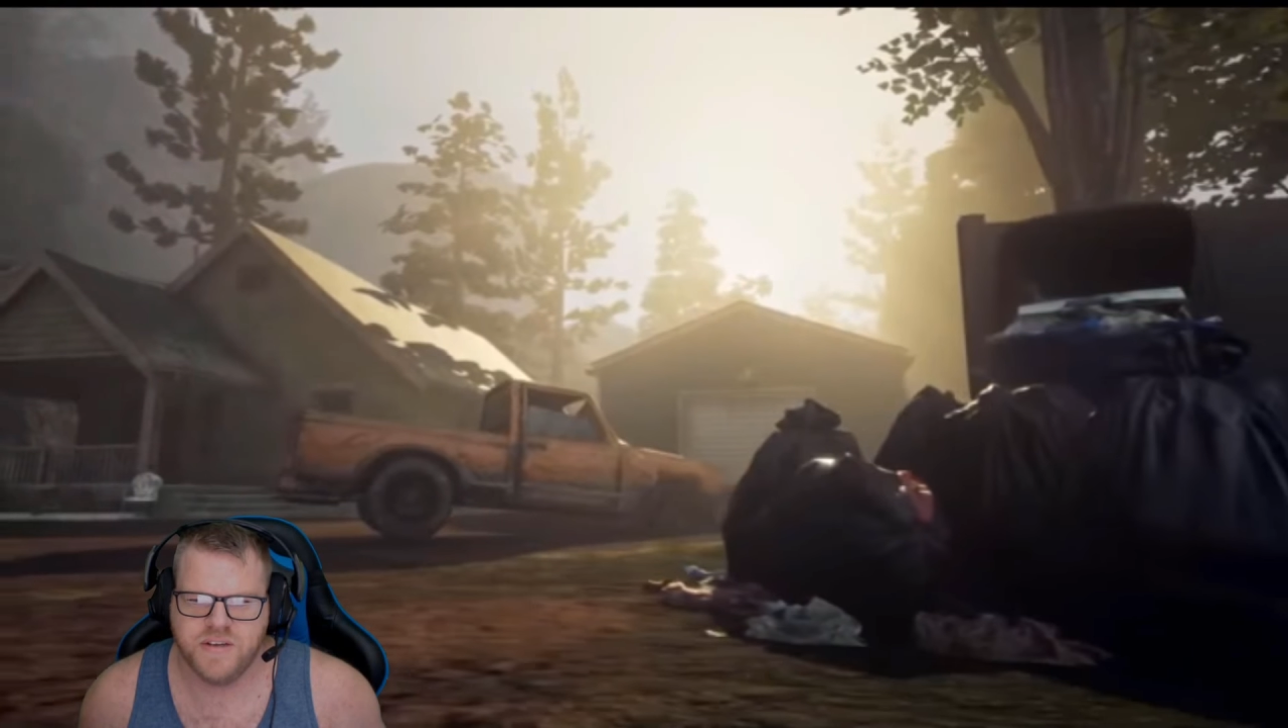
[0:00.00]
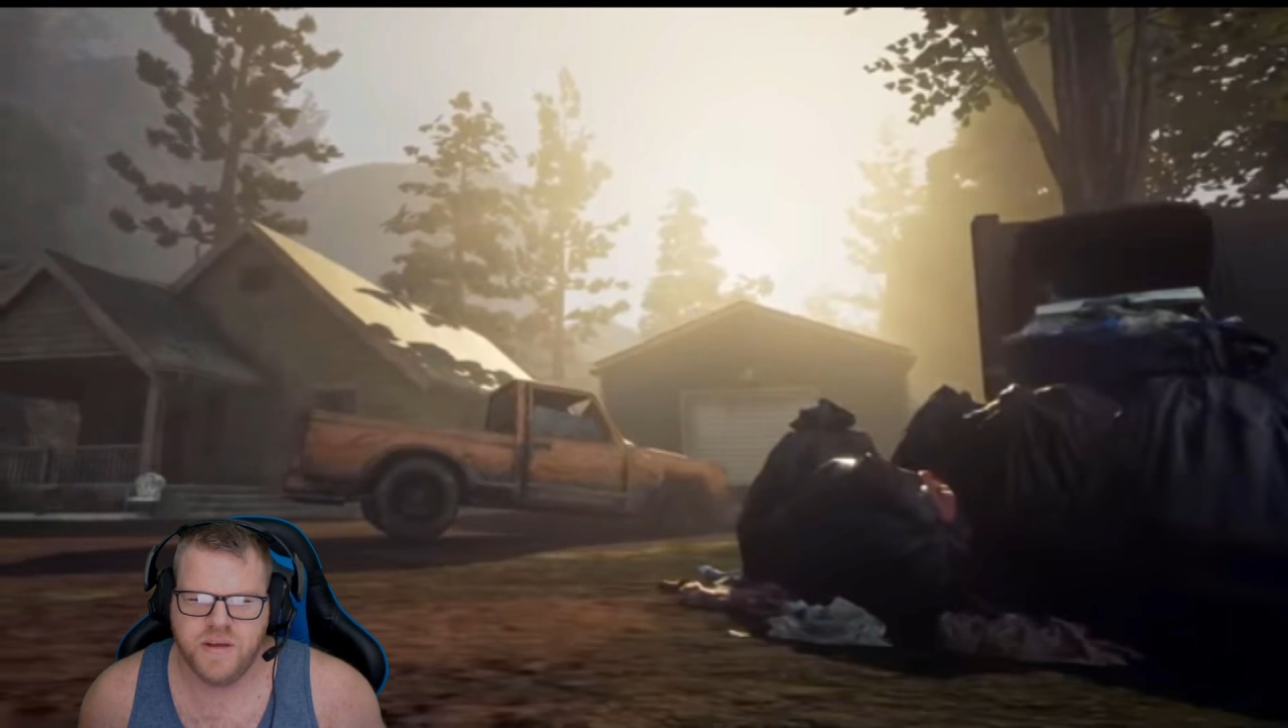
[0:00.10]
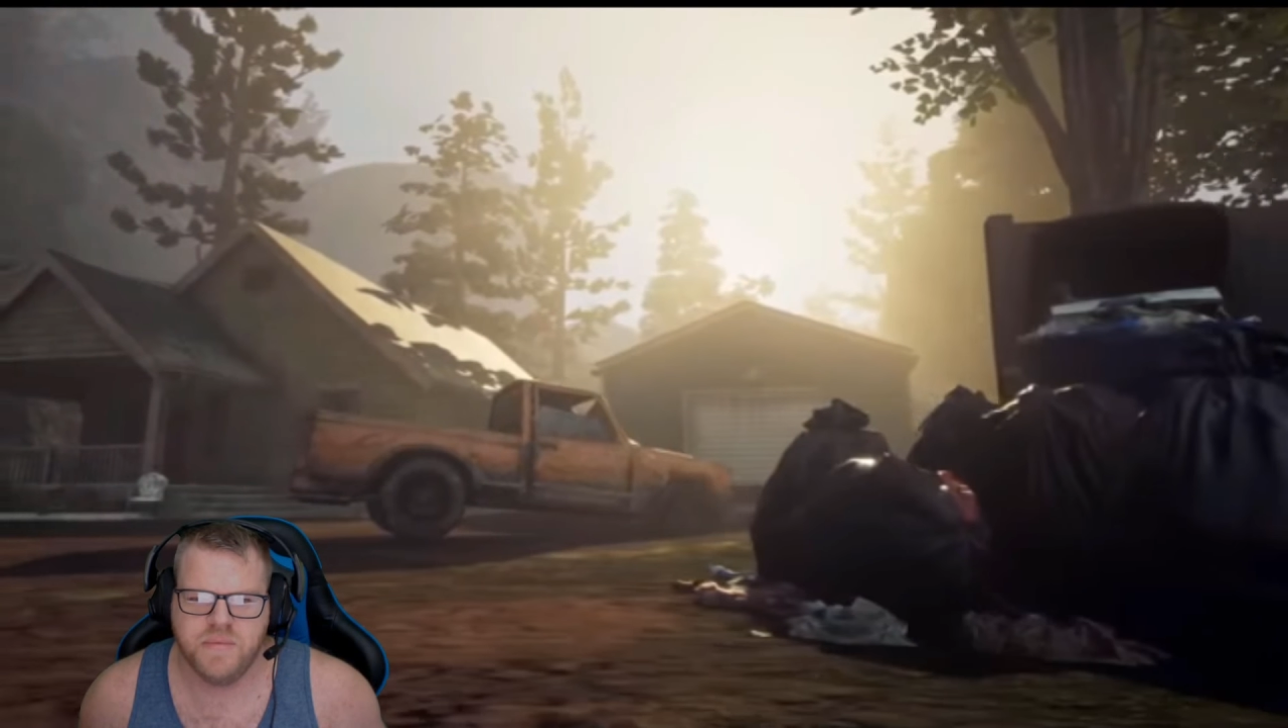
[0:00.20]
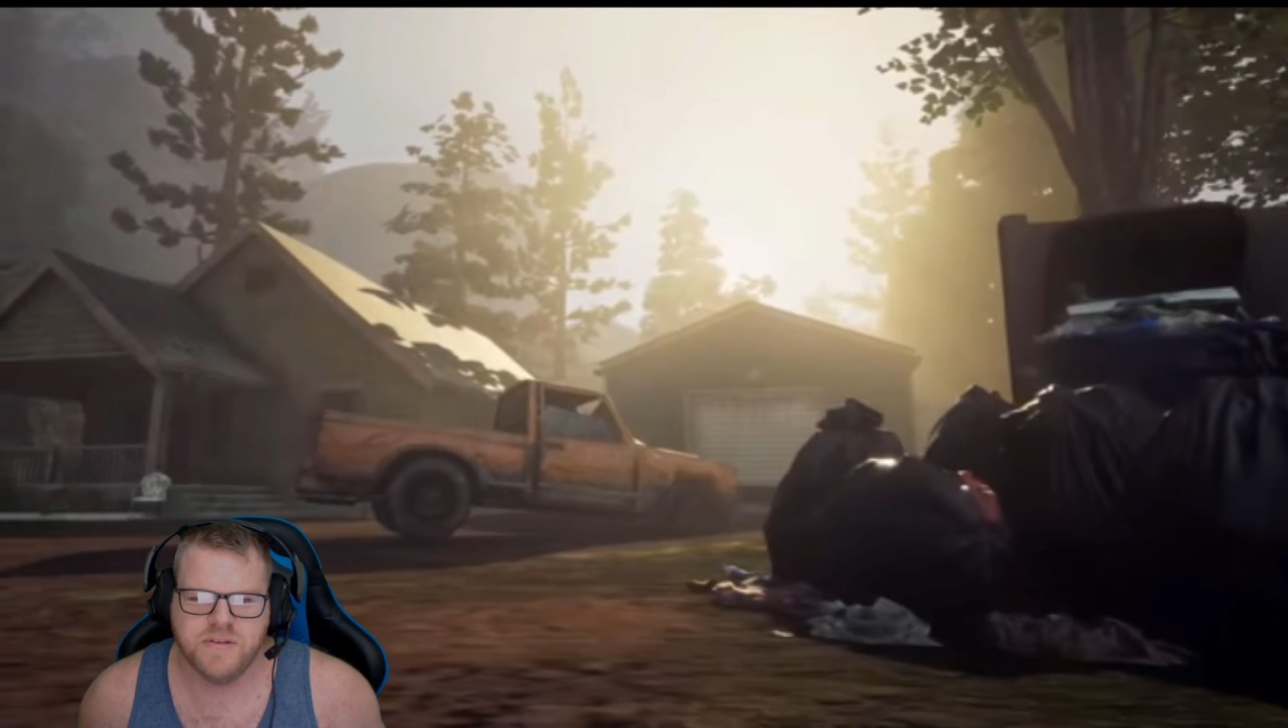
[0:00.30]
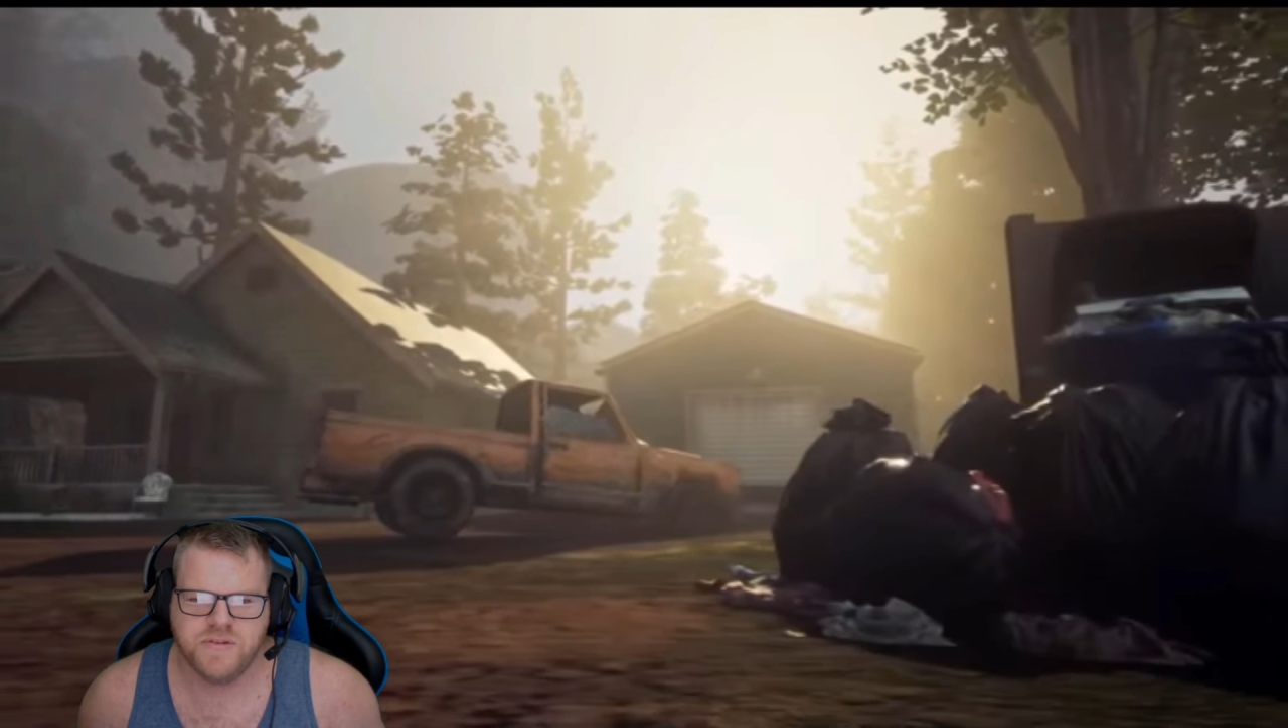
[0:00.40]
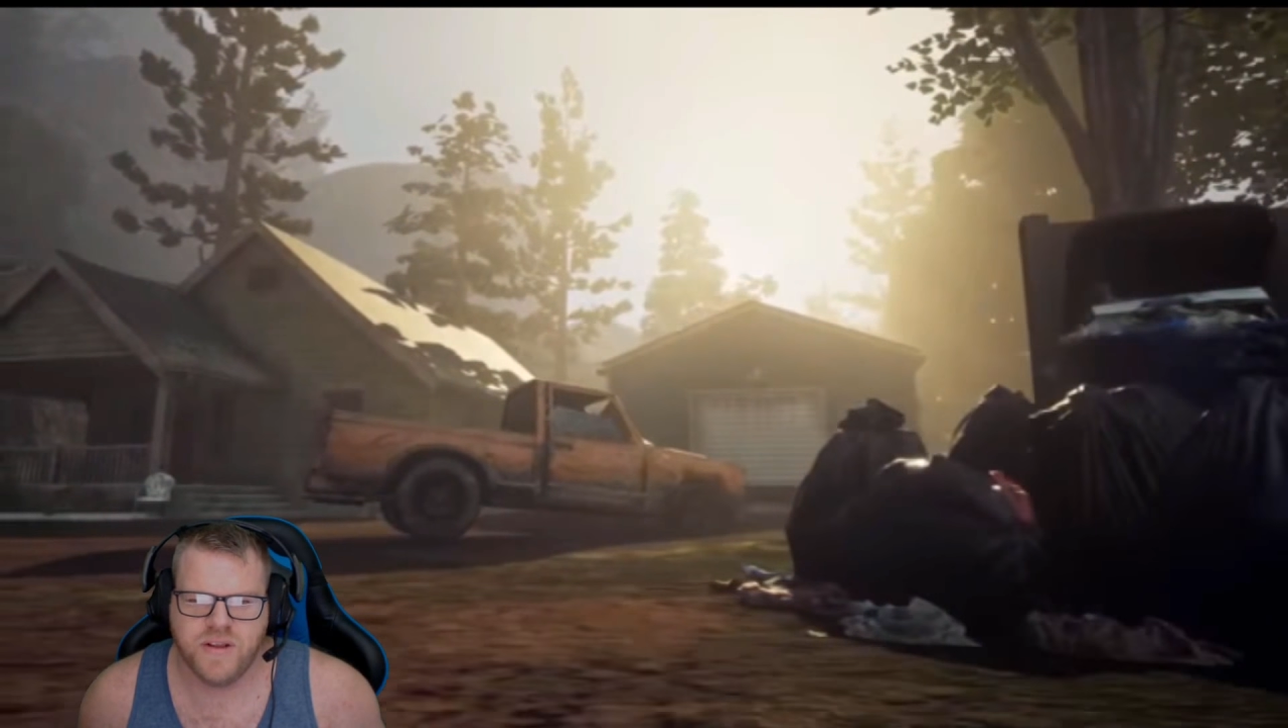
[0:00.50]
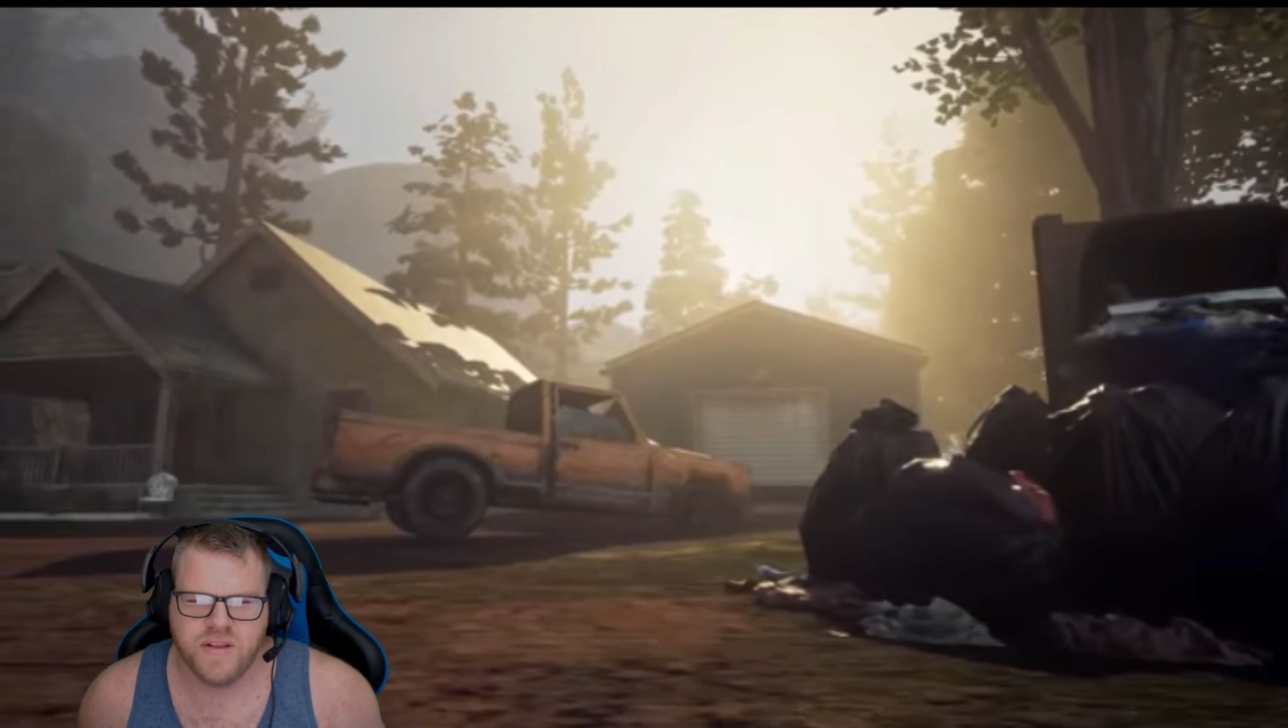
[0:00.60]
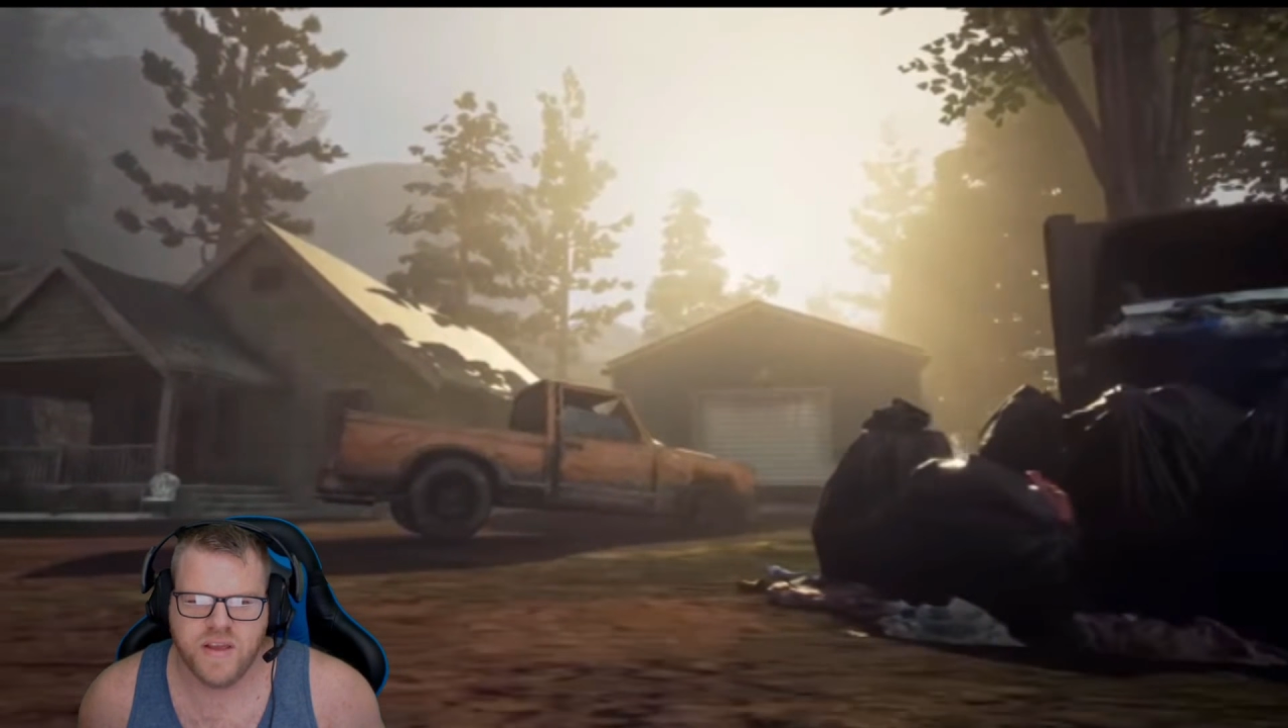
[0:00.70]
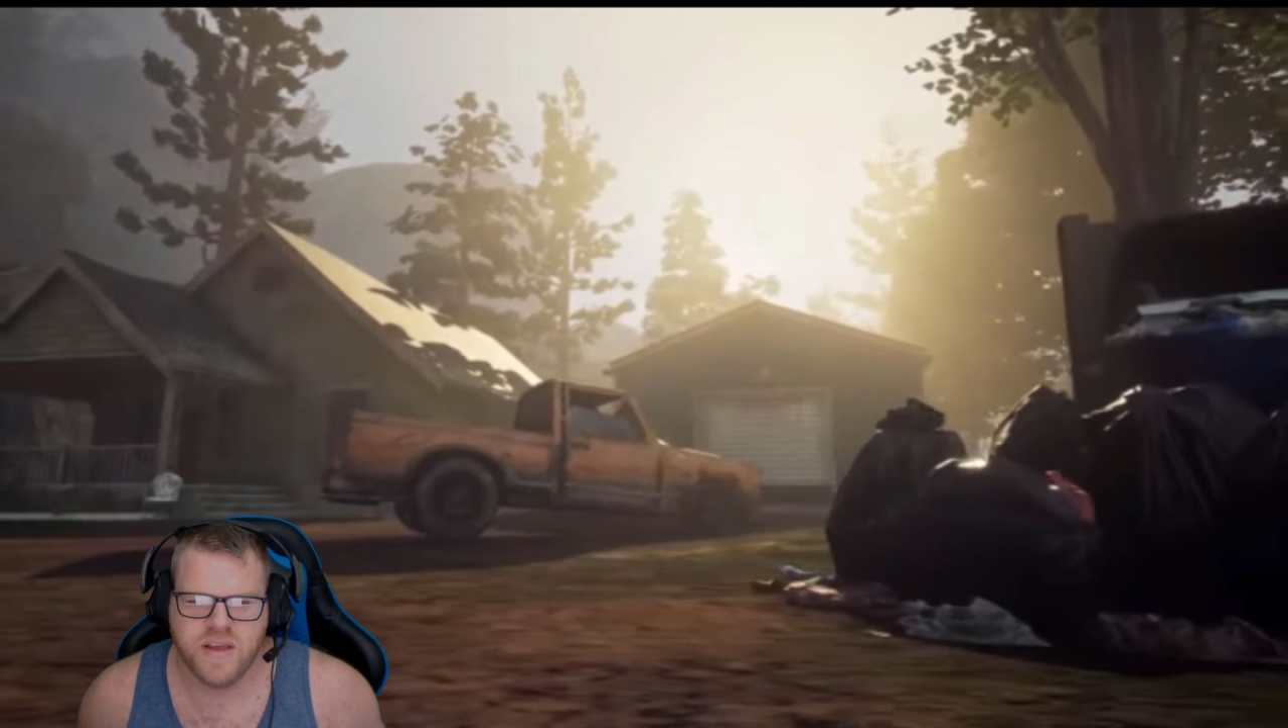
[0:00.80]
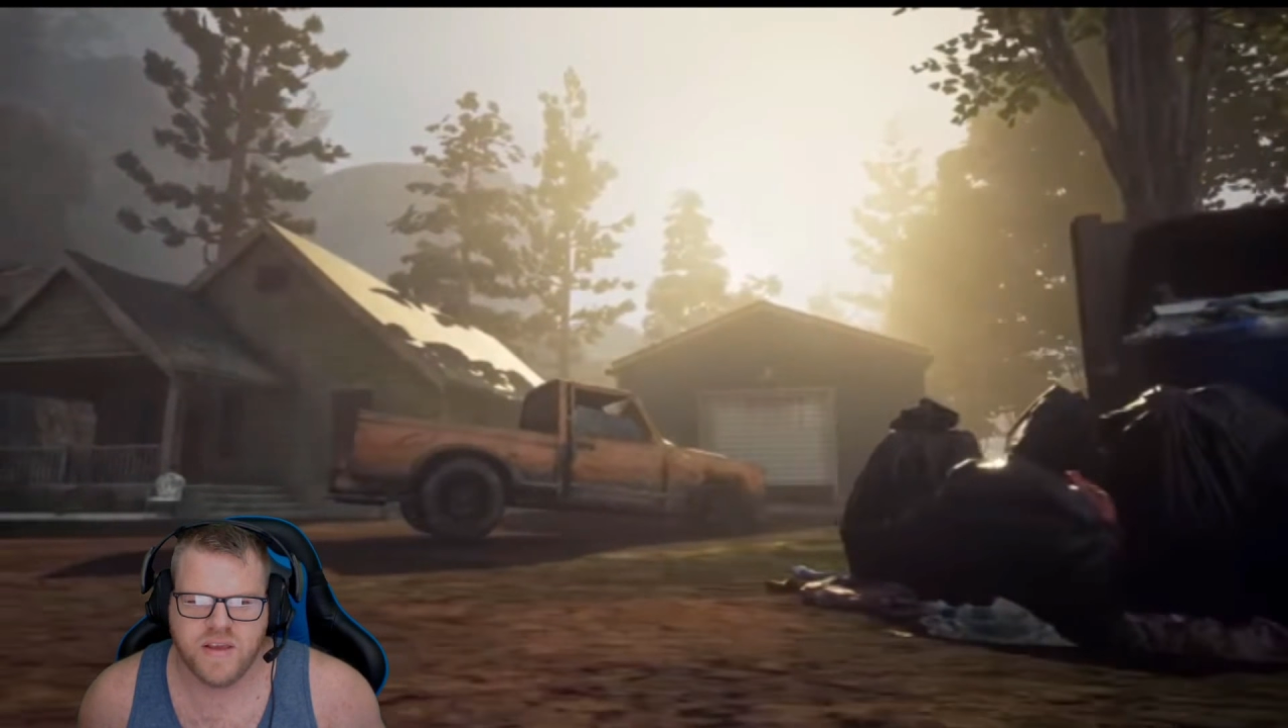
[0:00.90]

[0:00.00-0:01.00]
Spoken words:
to demonstrate that they